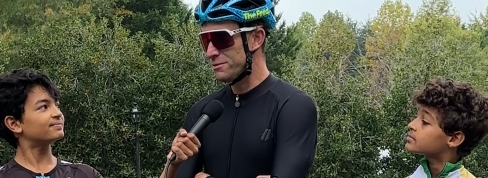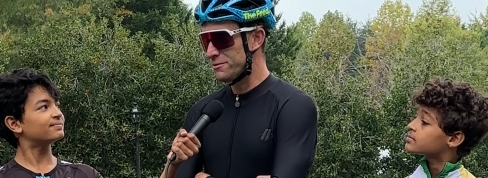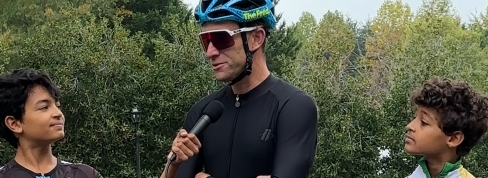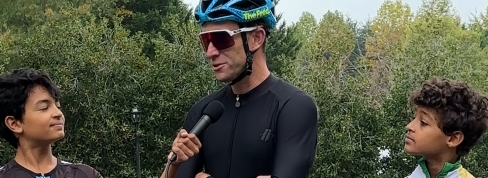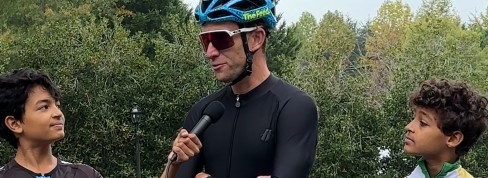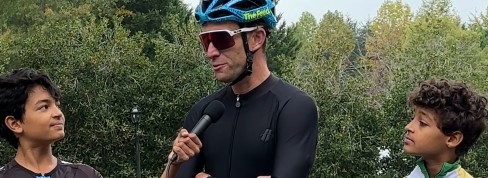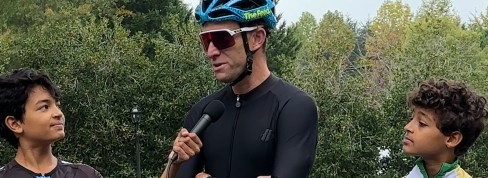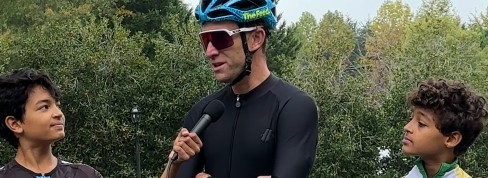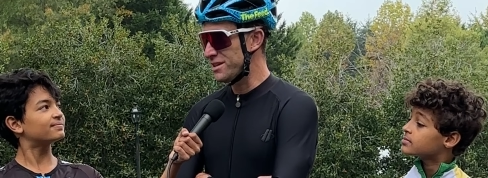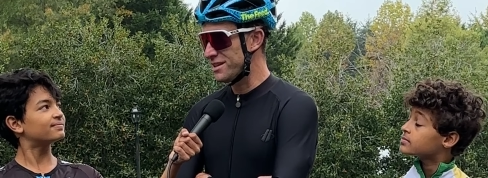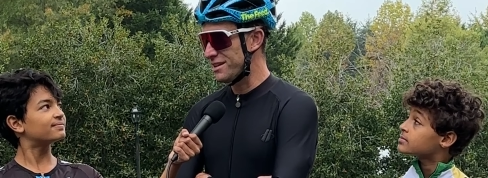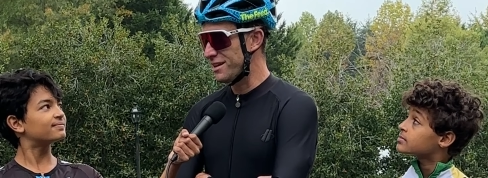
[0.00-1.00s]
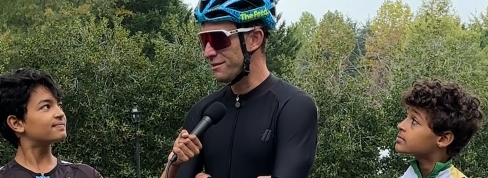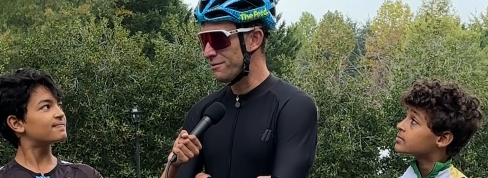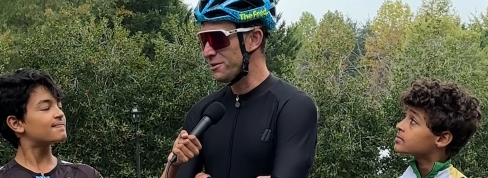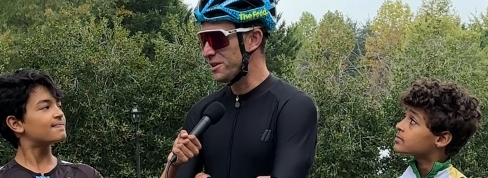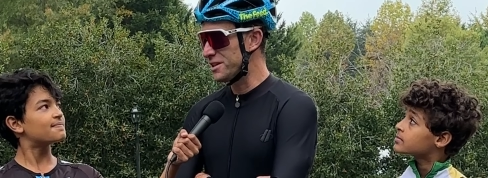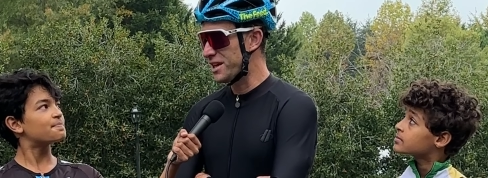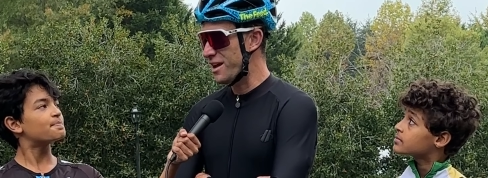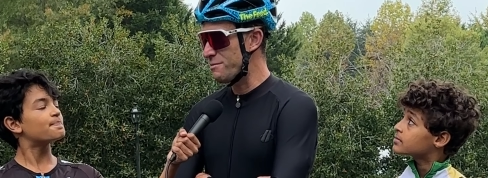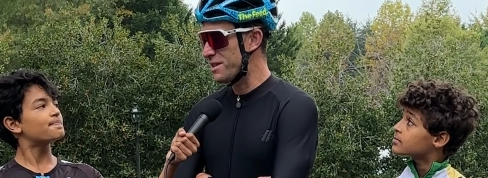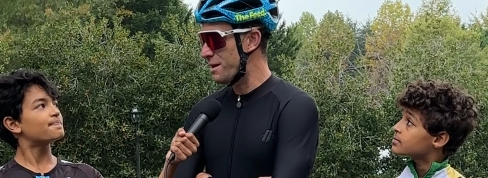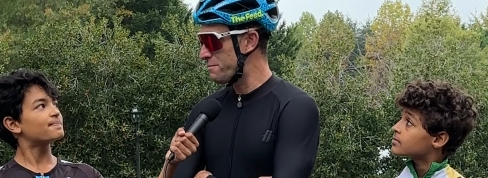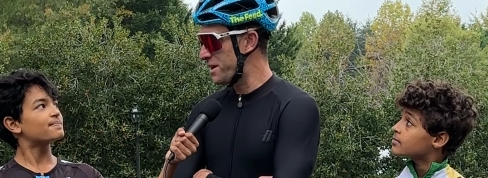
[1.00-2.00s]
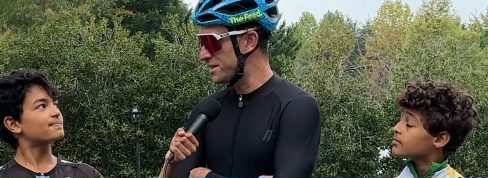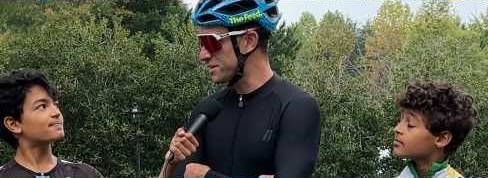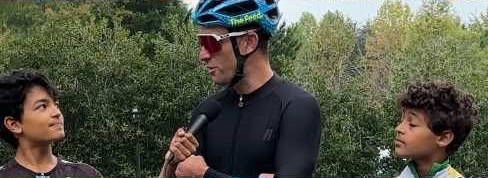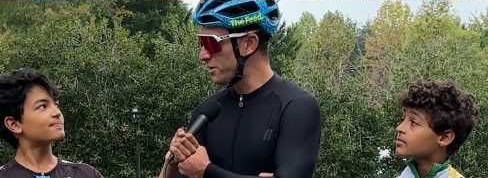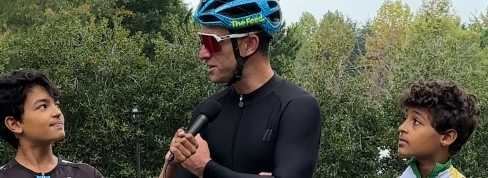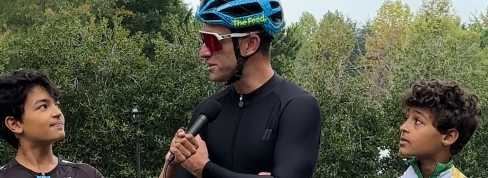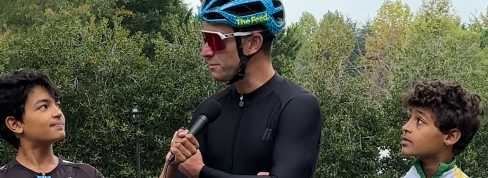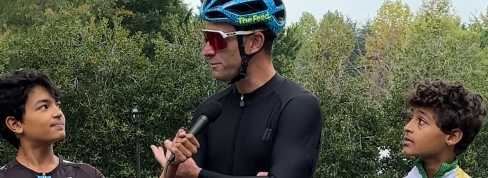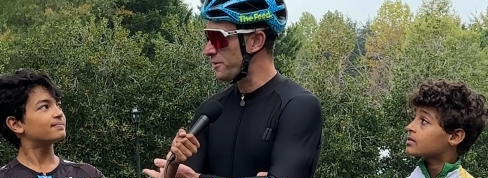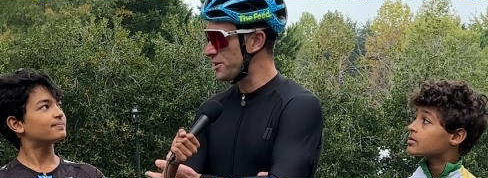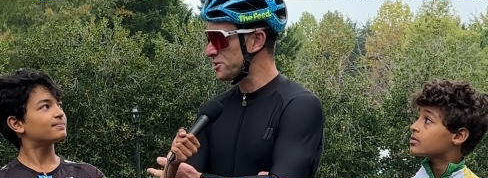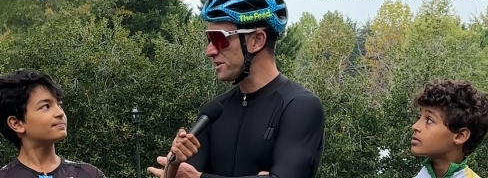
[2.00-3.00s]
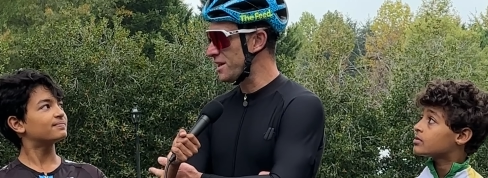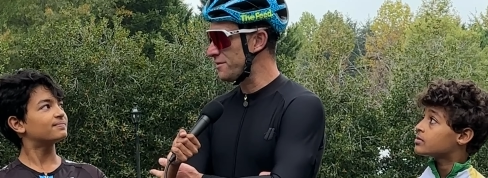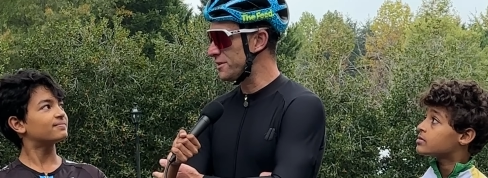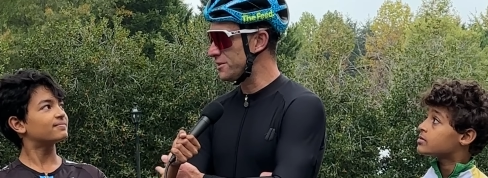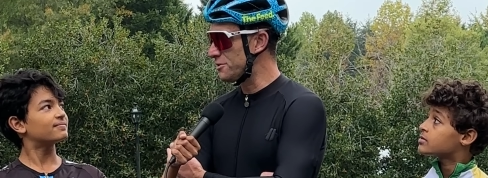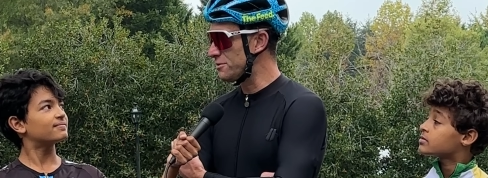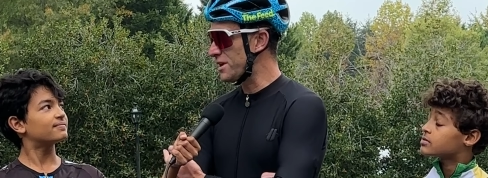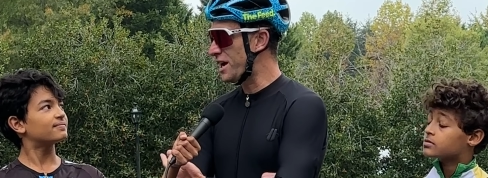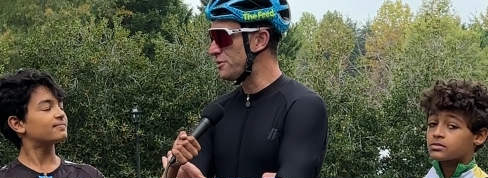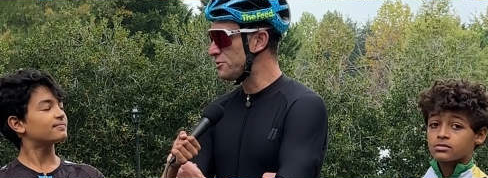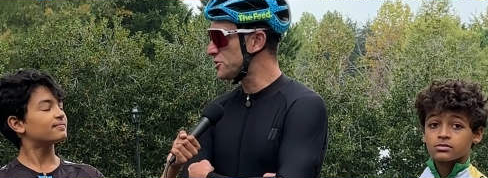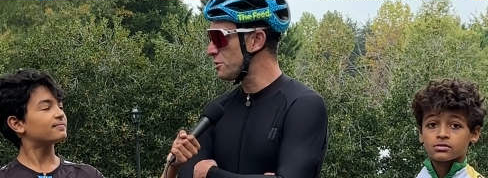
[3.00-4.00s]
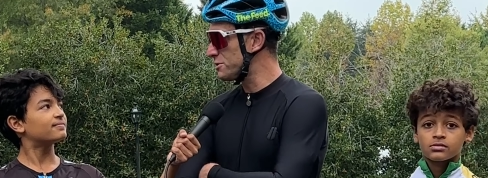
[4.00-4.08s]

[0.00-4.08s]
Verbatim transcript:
Speaker 1: So for me, it really gave me that base going into the professional level, and I knew so